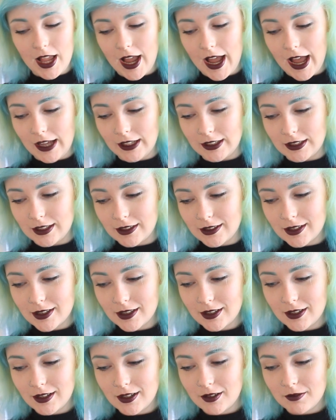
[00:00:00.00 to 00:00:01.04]
And
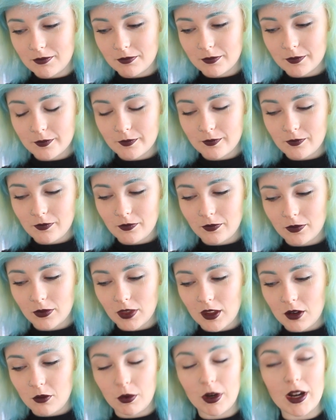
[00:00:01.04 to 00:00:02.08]

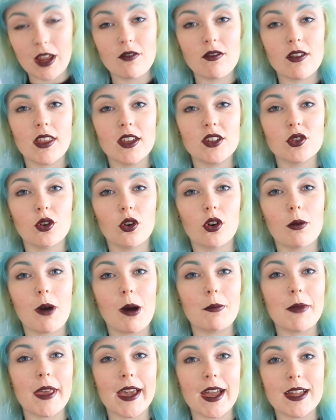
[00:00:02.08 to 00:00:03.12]
whenever they talk
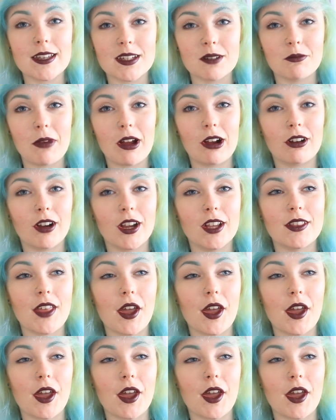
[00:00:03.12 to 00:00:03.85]
about me getting married,